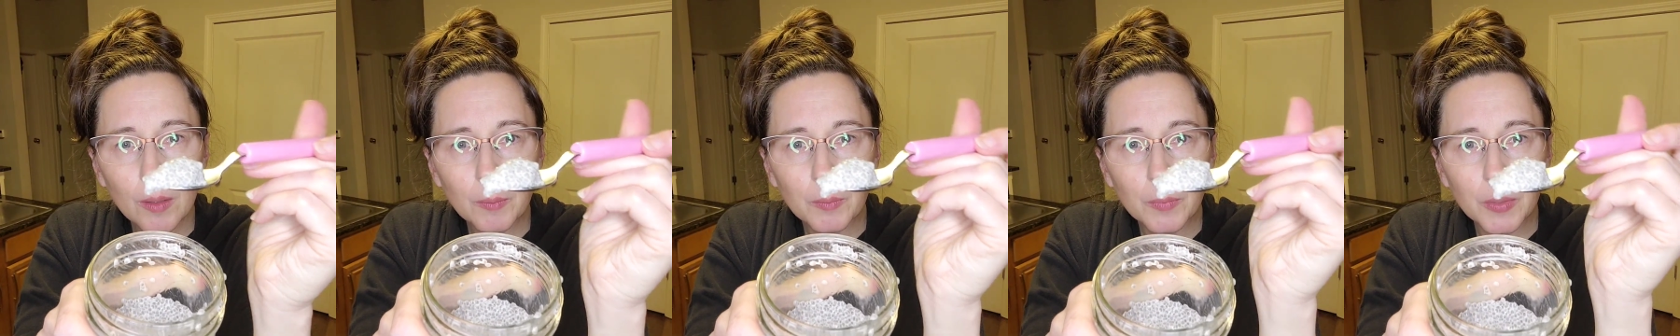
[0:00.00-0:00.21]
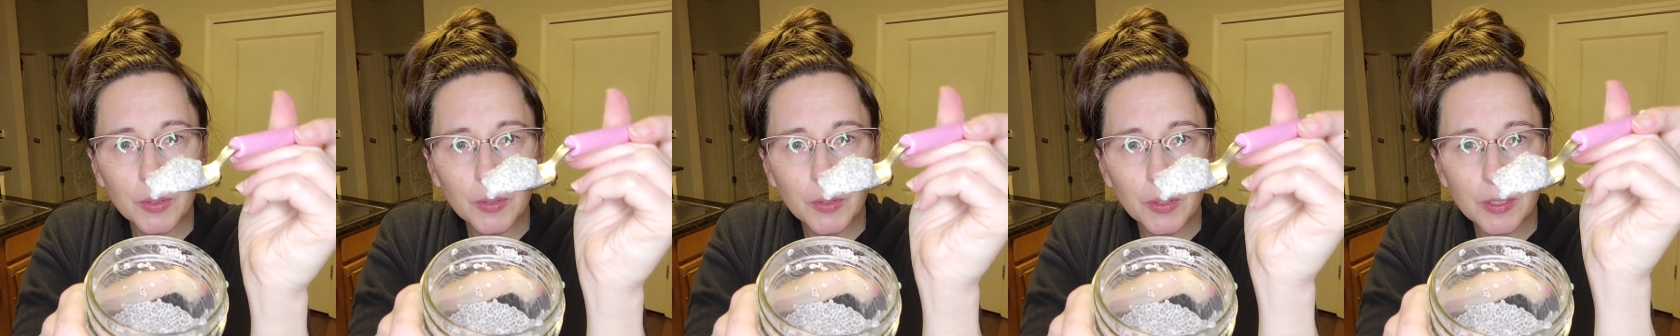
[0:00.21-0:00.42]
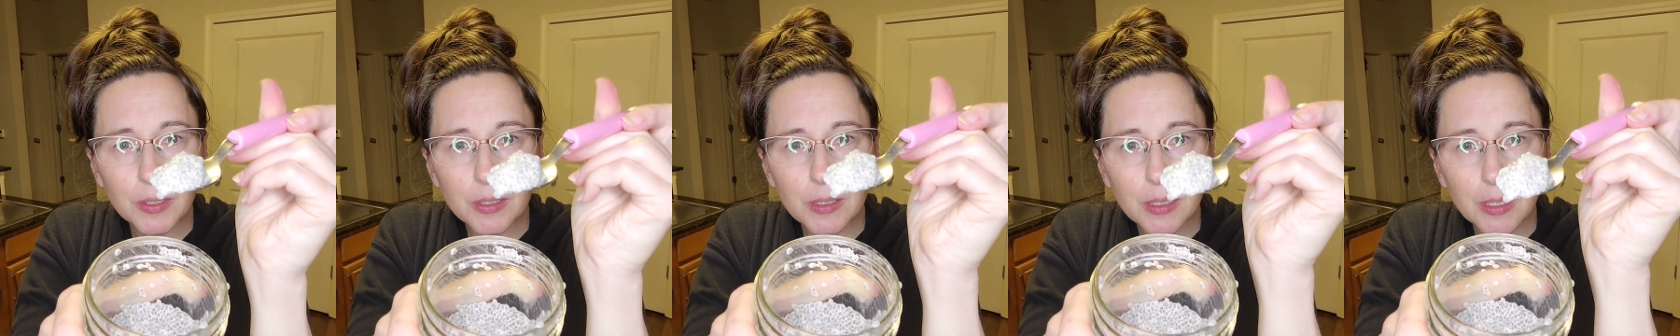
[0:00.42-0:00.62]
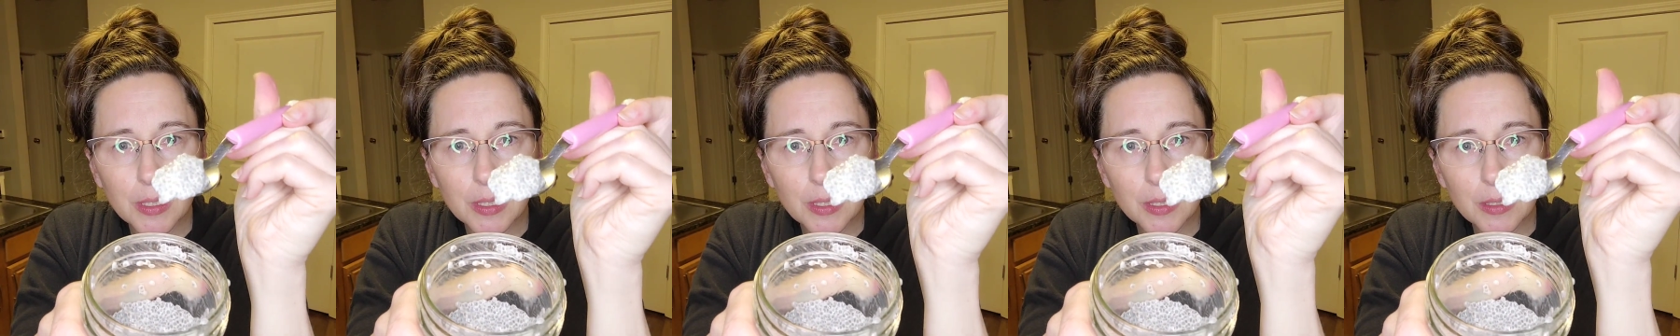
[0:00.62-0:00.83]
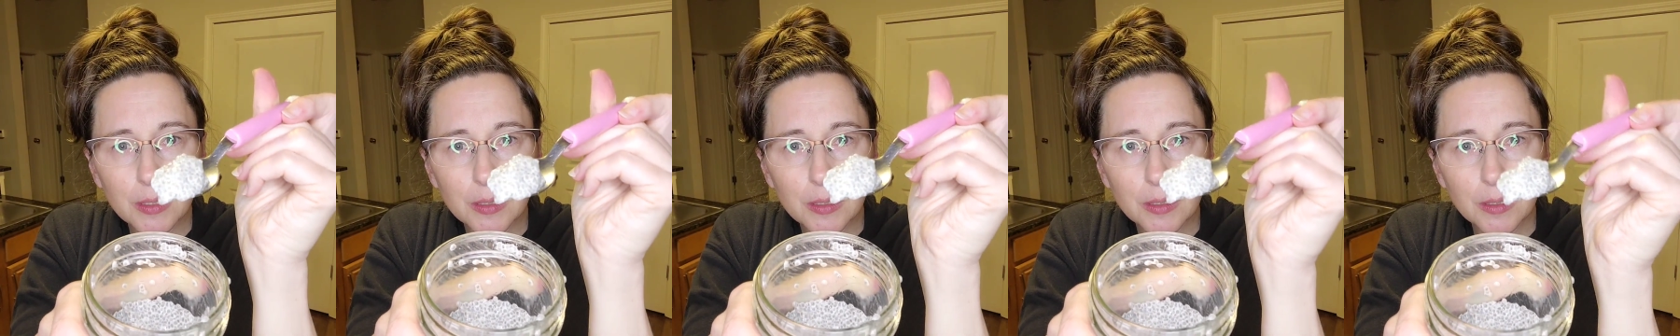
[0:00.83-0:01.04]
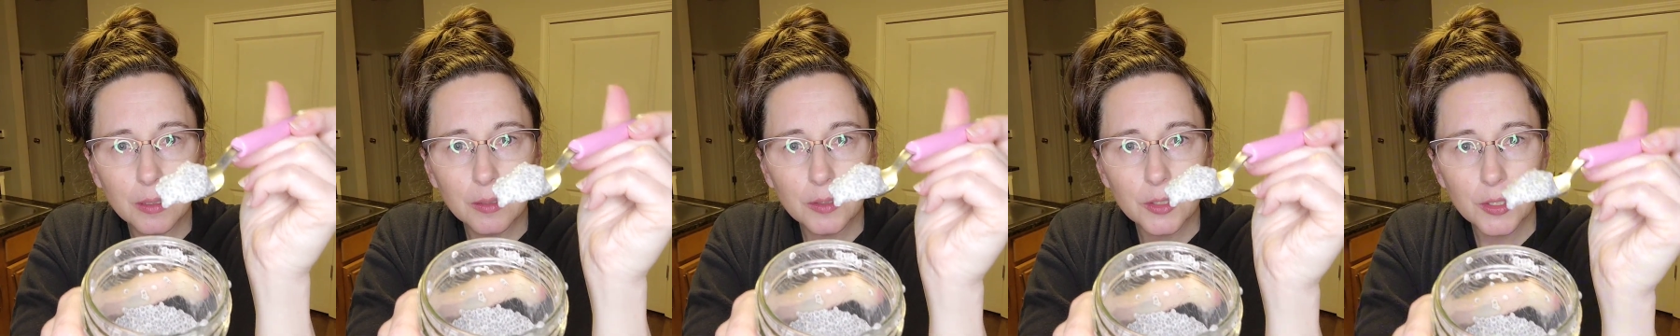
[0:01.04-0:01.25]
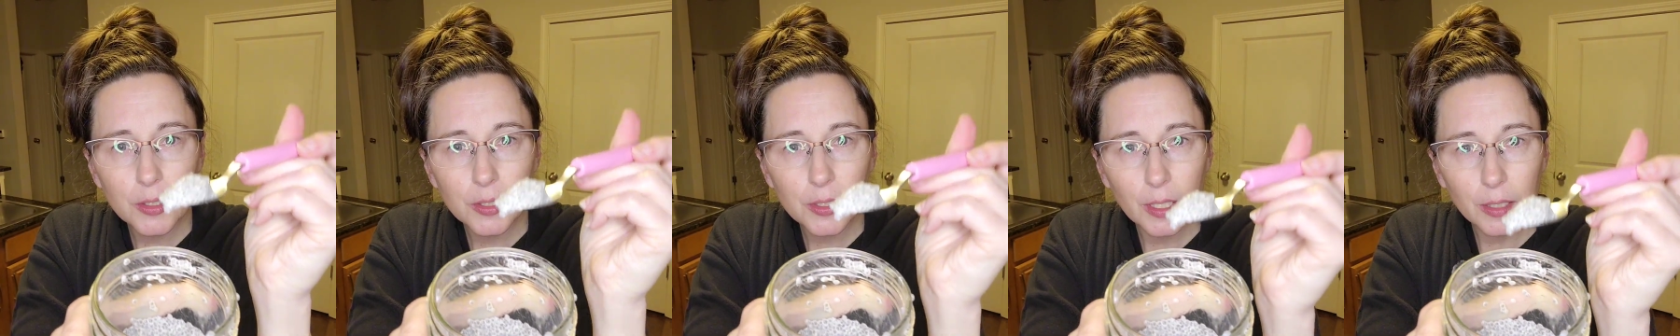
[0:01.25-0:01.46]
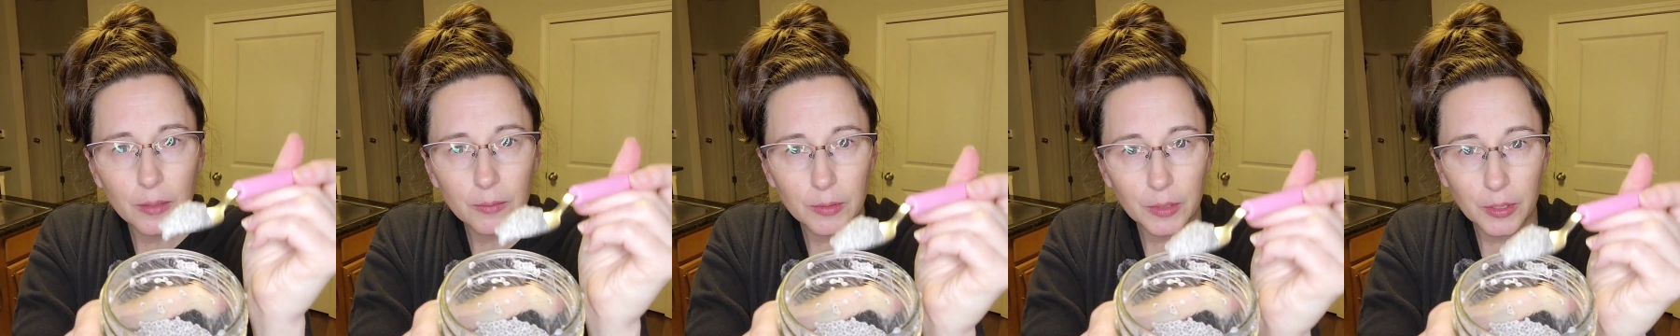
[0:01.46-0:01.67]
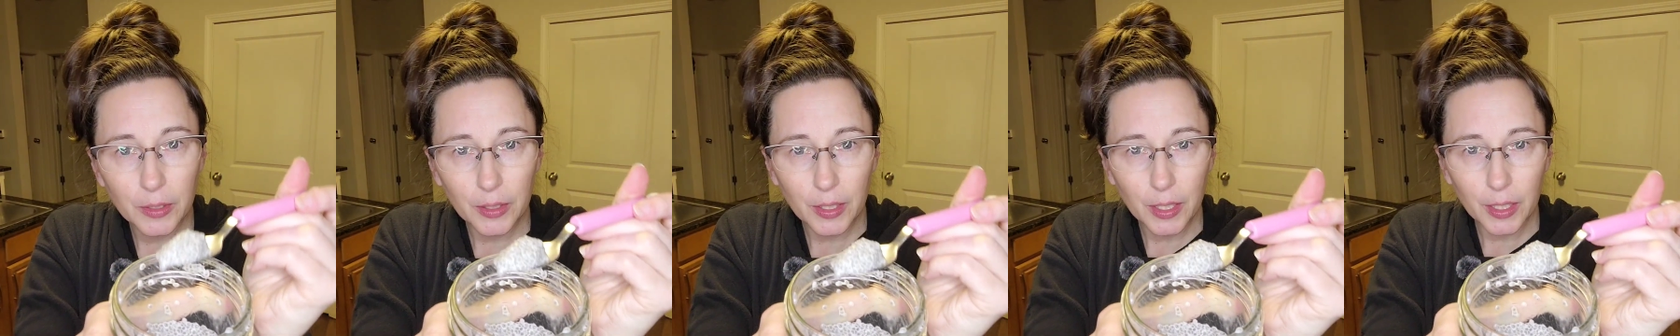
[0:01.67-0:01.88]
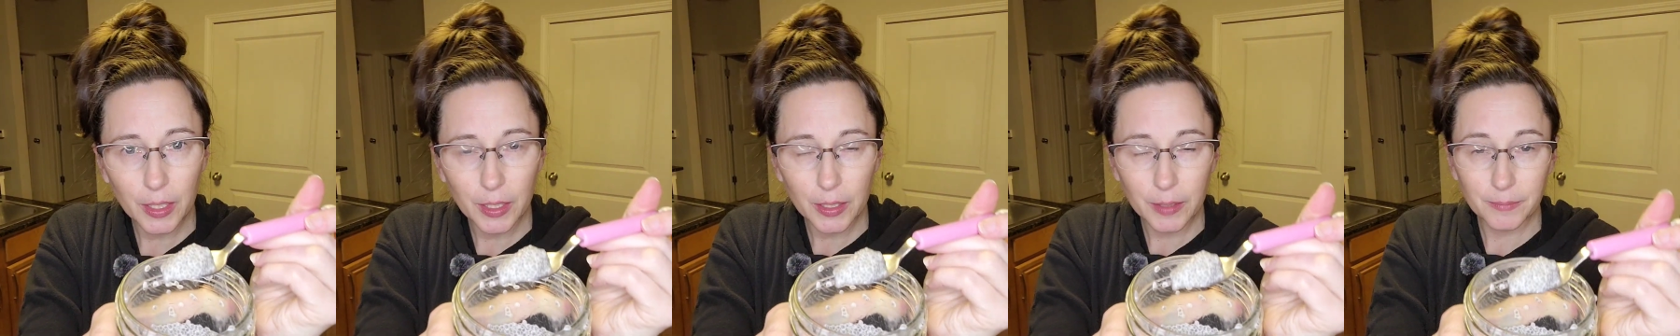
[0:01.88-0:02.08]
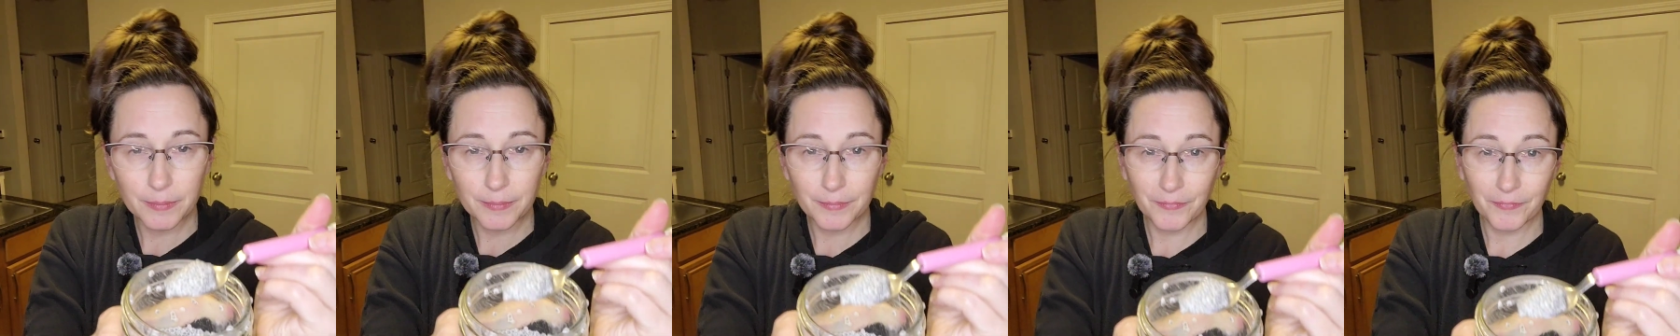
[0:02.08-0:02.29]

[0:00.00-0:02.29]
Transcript: But you can see it just got real thick.